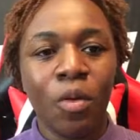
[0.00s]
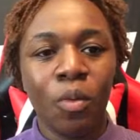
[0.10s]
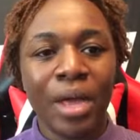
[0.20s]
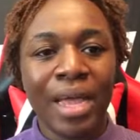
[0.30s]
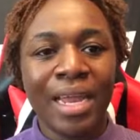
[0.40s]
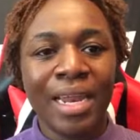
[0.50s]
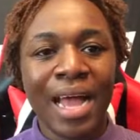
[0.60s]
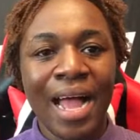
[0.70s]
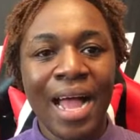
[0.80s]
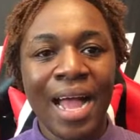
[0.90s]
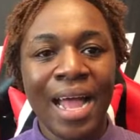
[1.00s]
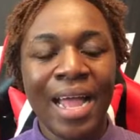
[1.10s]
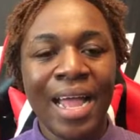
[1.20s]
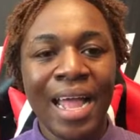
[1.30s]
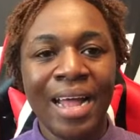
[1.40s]
when
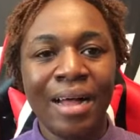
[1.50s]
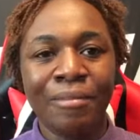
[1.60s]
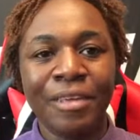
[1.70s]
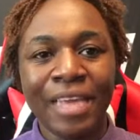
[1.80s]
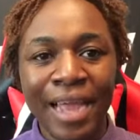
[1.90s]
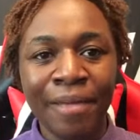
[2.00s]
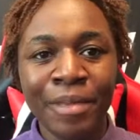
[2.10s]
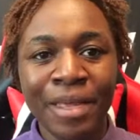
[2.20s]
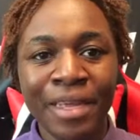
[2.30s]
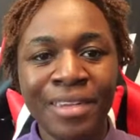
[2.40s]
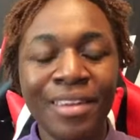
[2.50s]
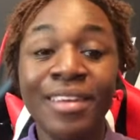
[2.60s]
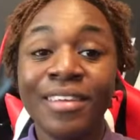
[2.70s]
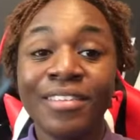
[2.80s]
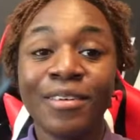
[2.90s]
I am gaming
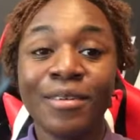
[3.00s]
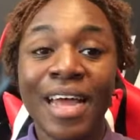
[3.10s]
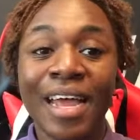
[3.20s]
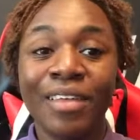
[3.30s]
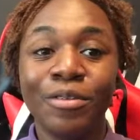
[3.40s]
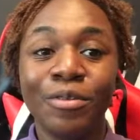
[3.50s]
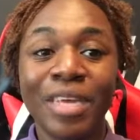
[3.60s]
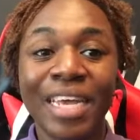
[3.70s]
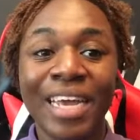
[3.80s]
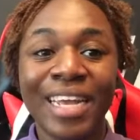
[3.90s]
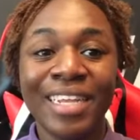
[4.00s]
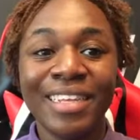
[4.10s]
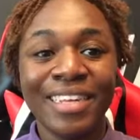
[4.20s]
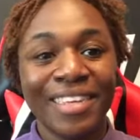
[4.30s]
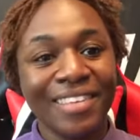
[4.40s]
so that you
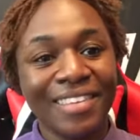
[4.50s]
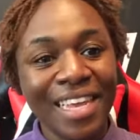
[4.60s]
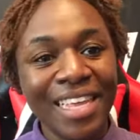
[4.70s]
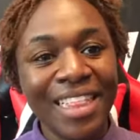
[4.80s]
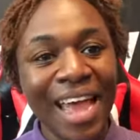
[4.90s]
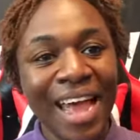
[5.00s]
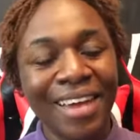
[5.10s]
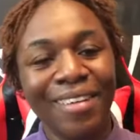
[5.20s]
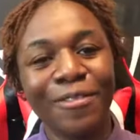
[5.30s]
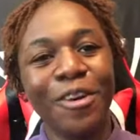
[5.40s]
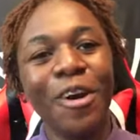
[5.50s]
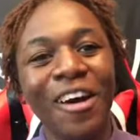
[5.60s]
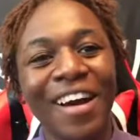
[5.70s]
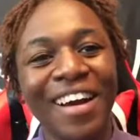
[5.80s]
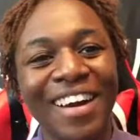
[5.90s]
can see that, of
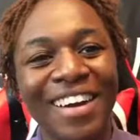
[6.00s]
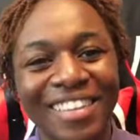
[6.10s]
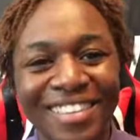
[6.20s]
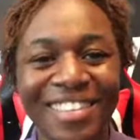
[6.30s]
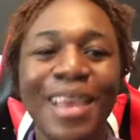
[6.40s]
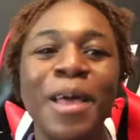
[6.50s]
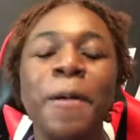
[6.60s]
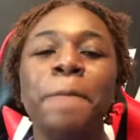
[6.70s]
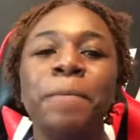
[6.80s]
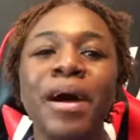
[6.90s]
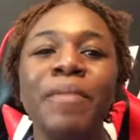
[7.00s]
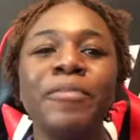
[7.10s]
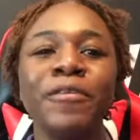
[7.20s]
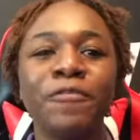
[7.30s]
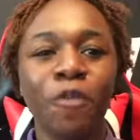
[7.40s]
course. But
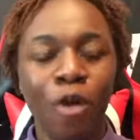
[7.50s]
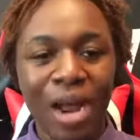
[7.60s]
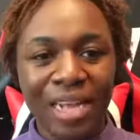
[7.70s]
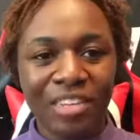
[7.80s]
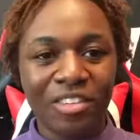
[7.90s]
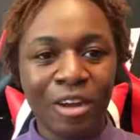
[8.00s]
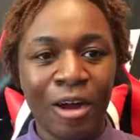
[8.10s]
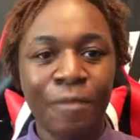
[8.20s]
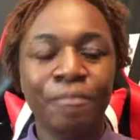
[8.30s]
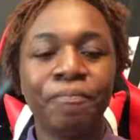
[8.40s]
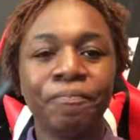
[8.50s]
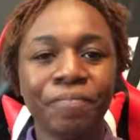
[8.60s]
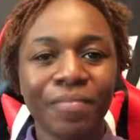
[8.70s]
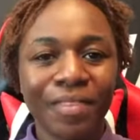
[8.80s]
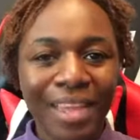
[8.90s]
before I start,
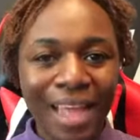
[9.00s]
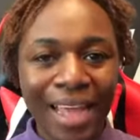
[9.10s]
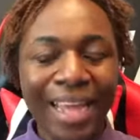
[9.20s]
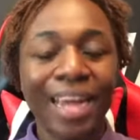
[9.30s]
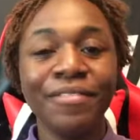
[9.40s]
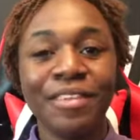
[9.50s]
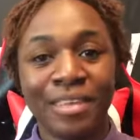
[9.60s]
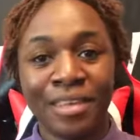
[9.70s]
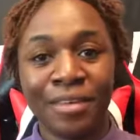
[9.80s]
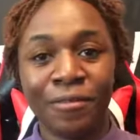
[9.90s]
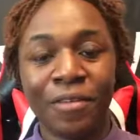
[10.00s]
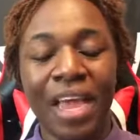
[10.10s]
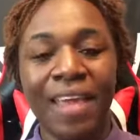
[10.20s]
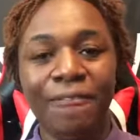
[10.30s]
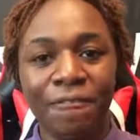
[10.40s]
I have to give
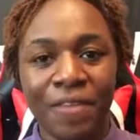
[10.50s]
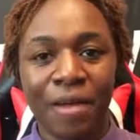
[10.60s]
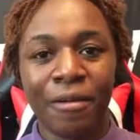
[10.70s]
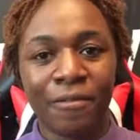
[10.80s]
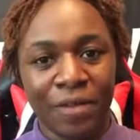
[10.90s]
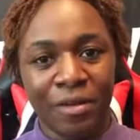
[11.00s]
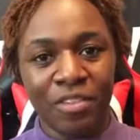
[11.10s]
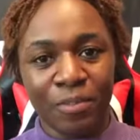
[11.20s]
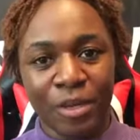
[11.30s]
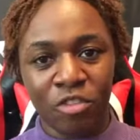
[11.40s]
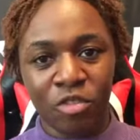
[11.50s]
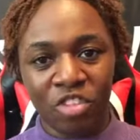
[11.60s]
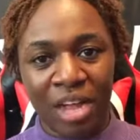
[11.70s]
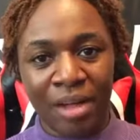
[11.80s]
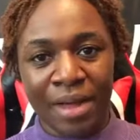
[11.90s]
a very, very special
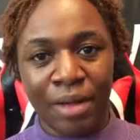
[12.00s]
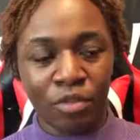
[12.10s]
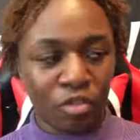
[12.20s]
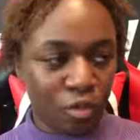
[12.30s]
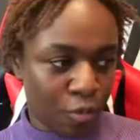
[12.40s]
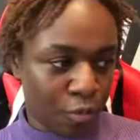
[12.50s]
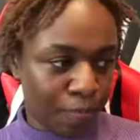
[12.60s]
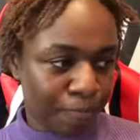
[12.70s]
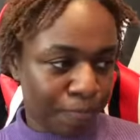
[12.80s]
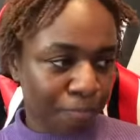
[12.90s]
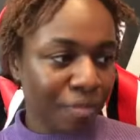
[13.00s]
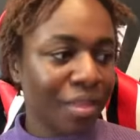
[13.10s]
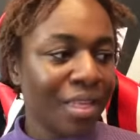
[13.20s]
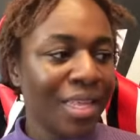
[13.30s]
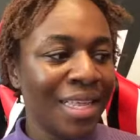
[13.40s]
shout out to
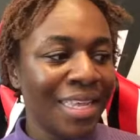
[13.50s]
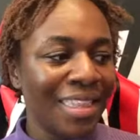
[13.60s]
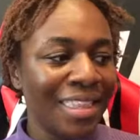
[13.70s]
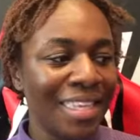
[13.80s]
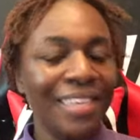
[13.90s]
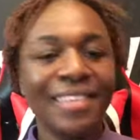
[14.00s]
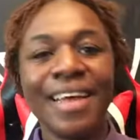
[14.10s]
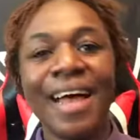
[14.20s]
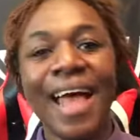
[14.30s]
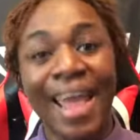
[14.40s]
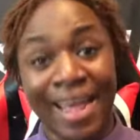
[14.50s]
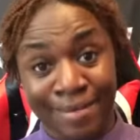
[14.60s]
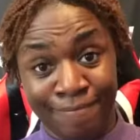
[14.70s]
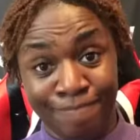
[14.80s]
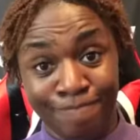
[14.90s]
Lisa Ann.